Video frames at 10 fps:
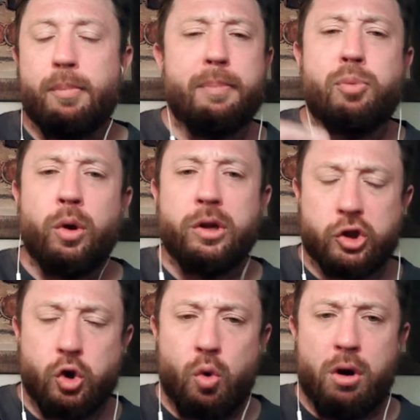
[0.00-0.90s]
by points
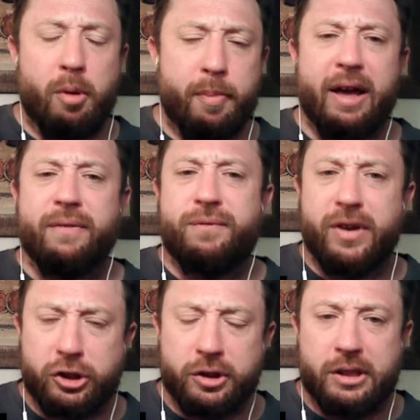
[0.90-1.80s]
scored, but by
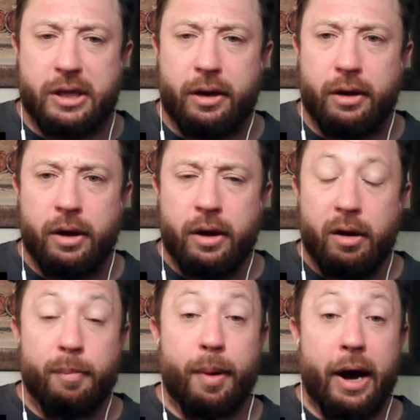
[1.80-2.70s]
efficiency,
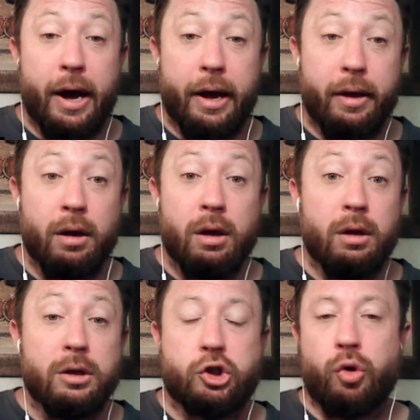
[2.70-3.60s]
by
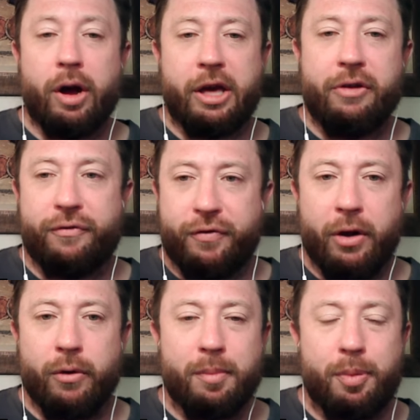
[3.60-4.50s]
striking
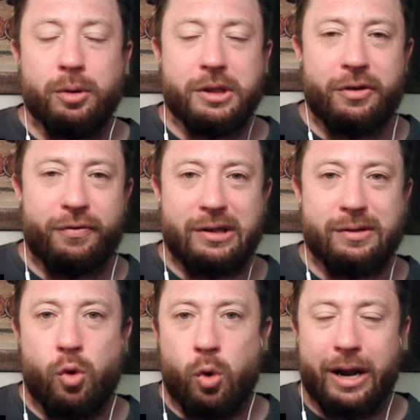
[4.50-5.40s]
fear in opposing defensive
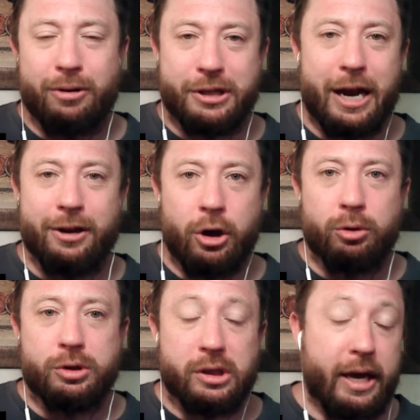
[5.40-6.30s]
coordinators and head
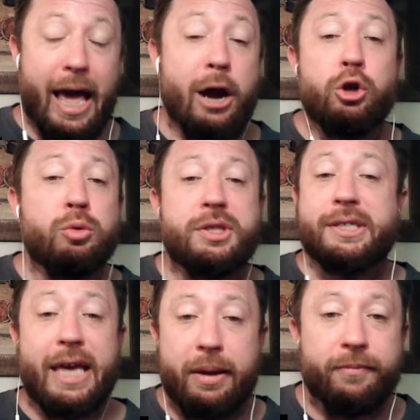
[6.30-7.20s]
coaches. Like, how do you
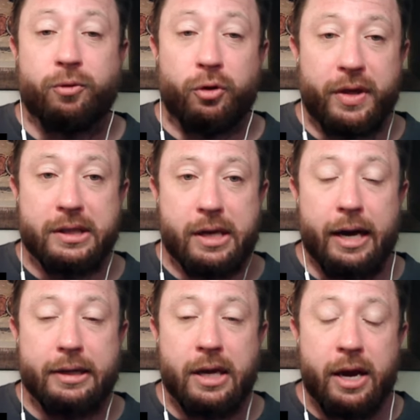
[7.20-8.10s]
scheme for these
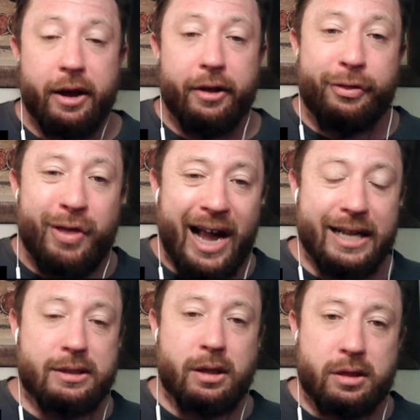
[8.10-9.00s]
guys?
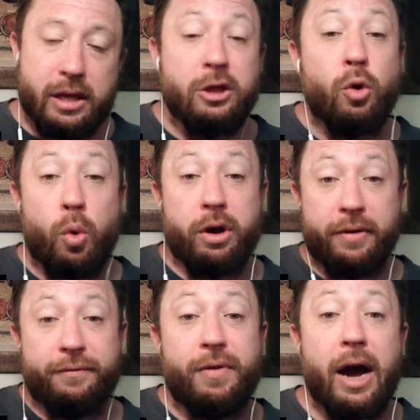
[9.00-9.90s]
That's the thing that we're going to
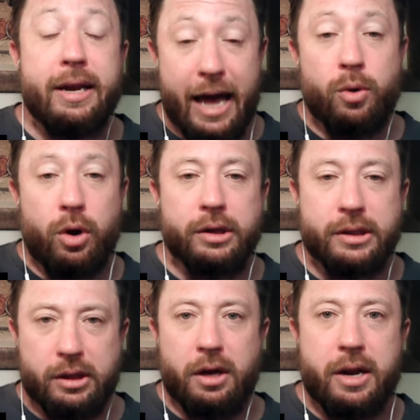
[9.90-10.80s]
find out on
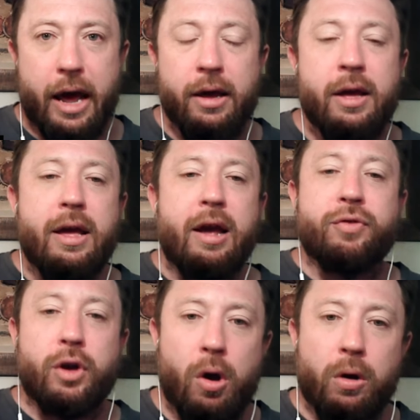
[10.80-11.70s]
Sunday. If
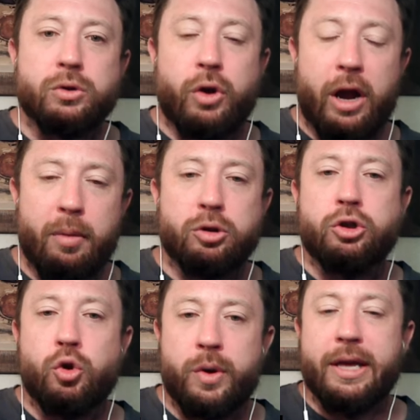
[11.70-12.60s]
the Cardinals are able to
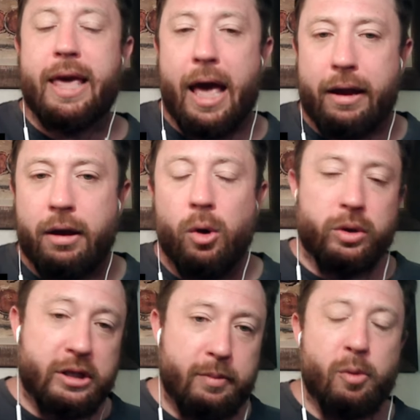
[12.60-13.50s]
do it again with a
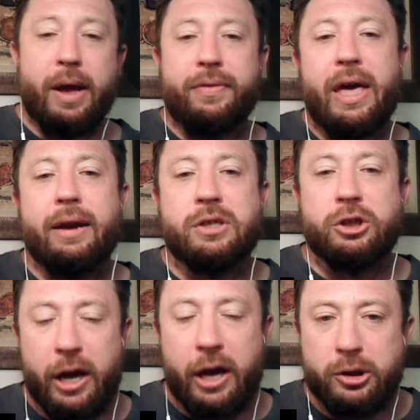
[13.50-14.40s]
team that made the NFC
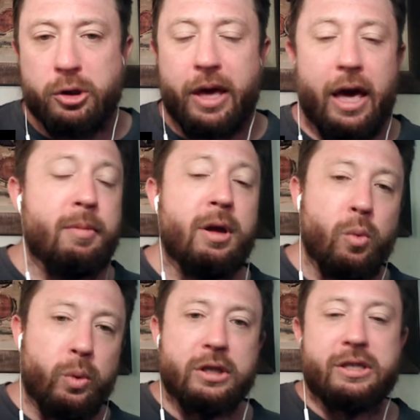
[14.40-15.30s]
Championship game,
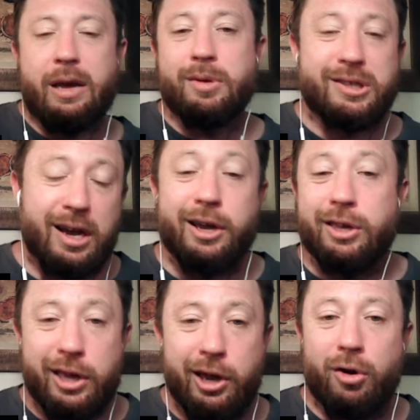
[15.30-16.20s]
with the team is a
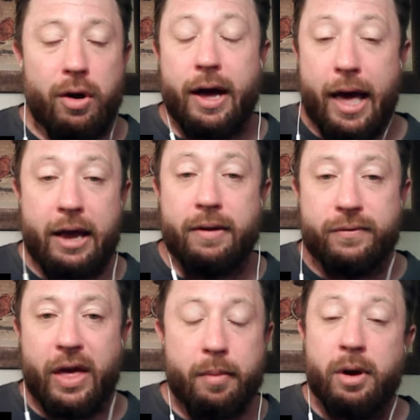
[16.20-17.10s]
year ahead of
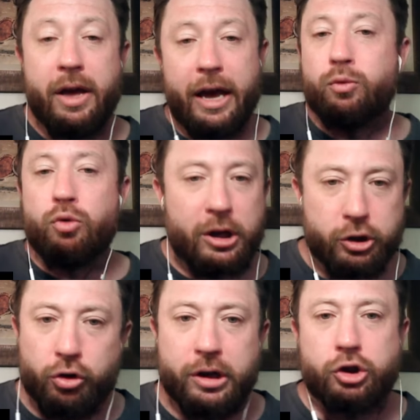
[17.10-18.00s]
them in
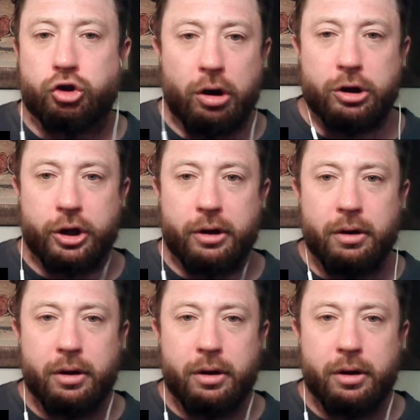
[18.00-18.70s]
roster construction.